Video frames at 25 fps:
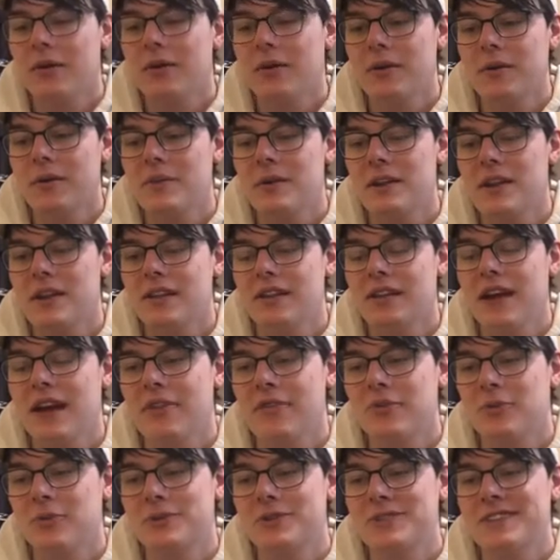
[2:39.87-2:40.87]
immediately
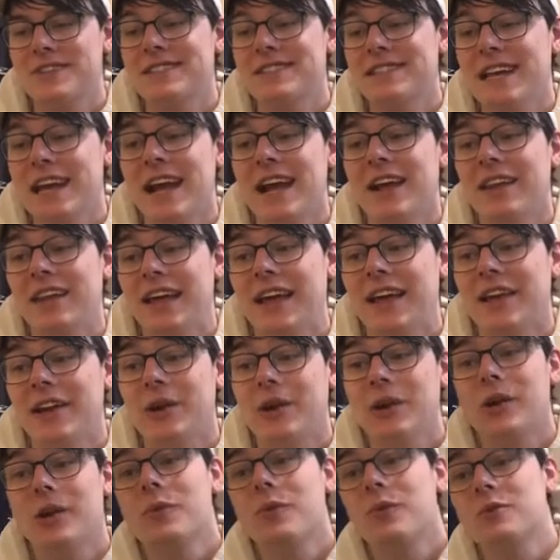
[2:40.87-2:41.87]
afterwards, a day
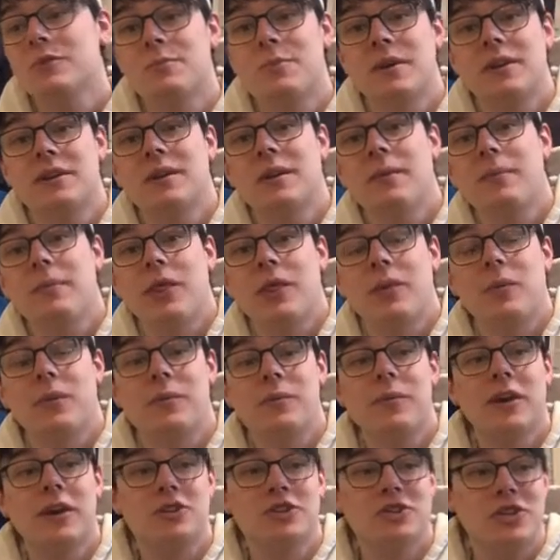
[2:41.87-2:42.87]
later, was picked up by the
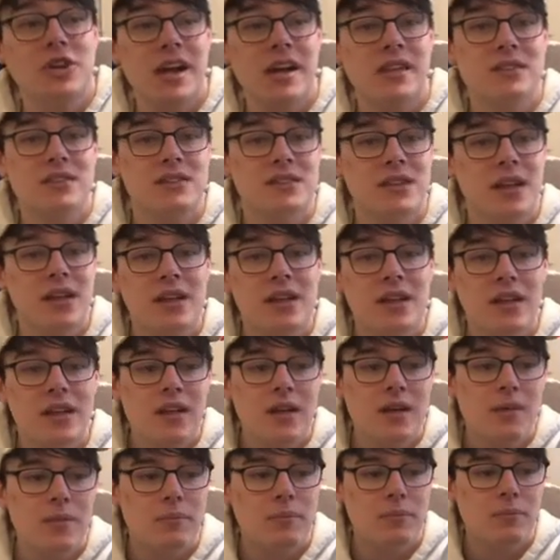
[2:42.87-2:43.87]
Winnipeg Jets.
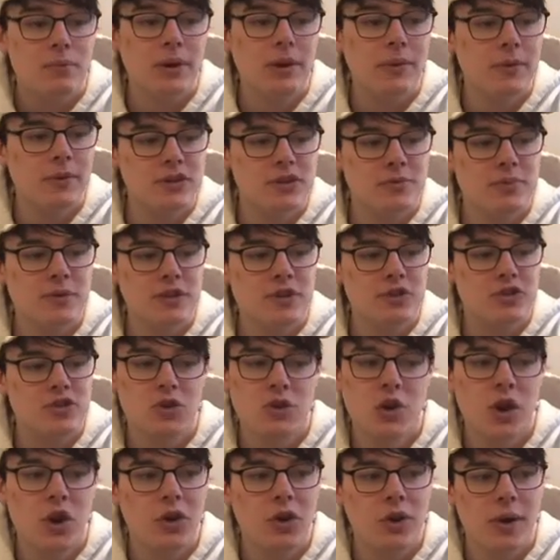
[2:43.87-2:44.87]
Pretty much because
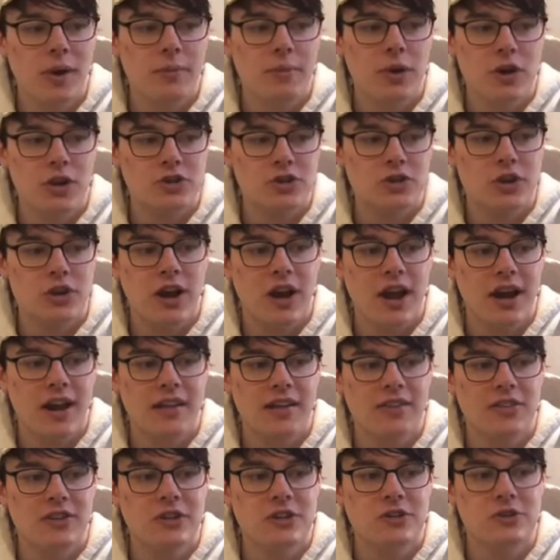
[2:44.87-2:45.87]
Toronto, I'm not sure, had
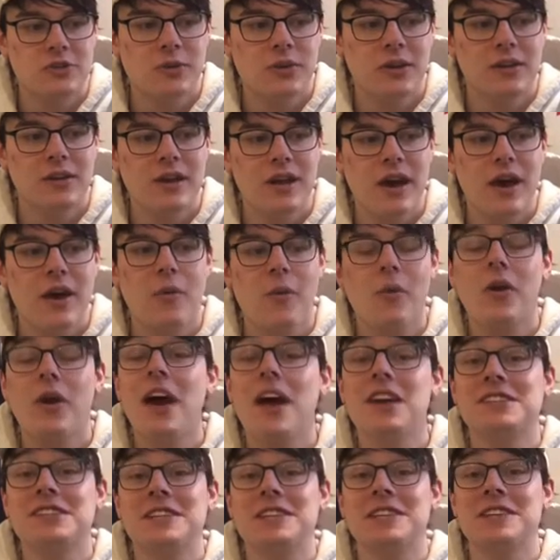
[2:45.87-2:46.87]
anything to do with that. Now, what
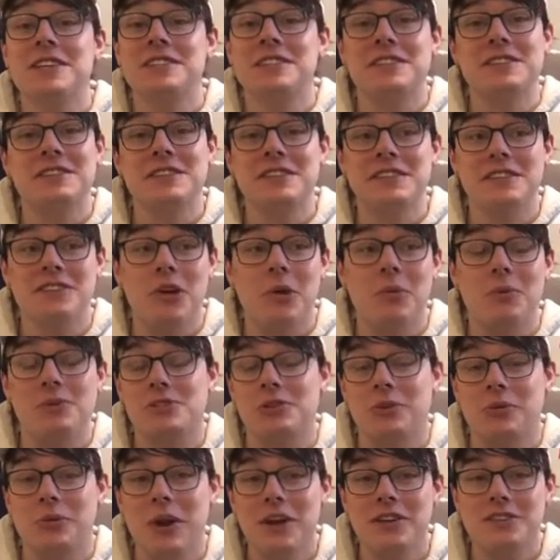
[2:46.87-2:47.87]
I see this is
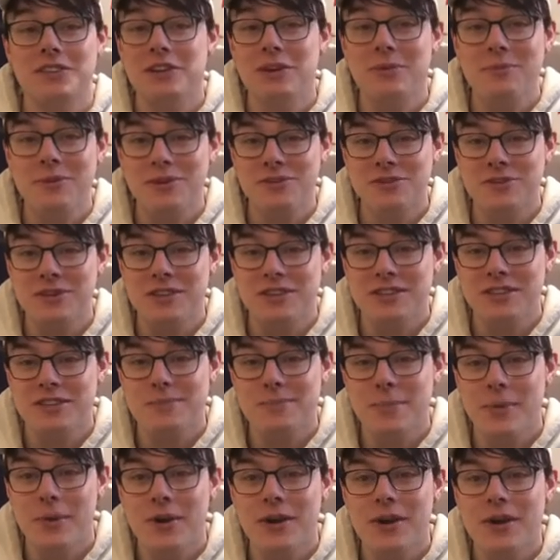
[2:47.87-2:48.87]
almost a rescue mission at this
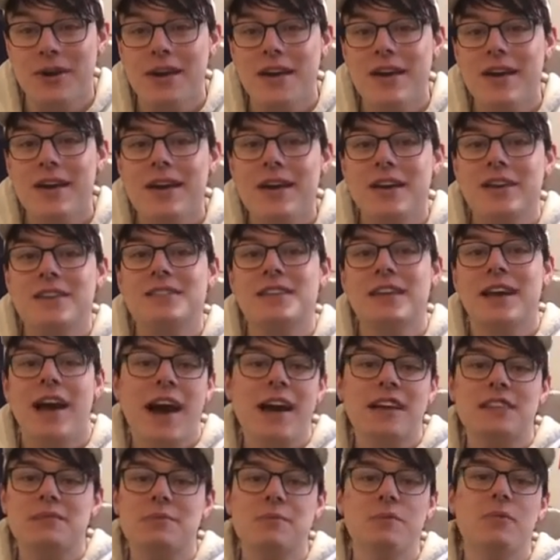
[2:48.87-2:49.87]
point, because the
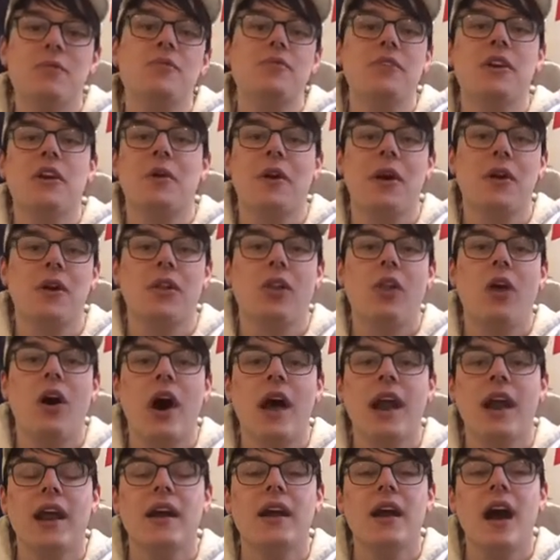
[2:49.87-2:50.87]
guy's been moving around a
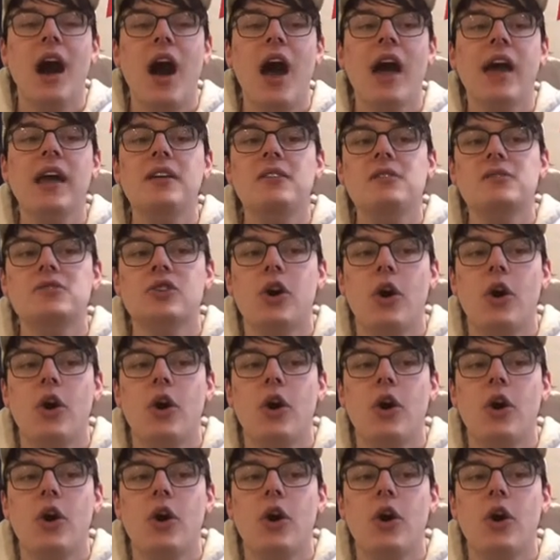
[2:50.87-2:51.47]
lot, and I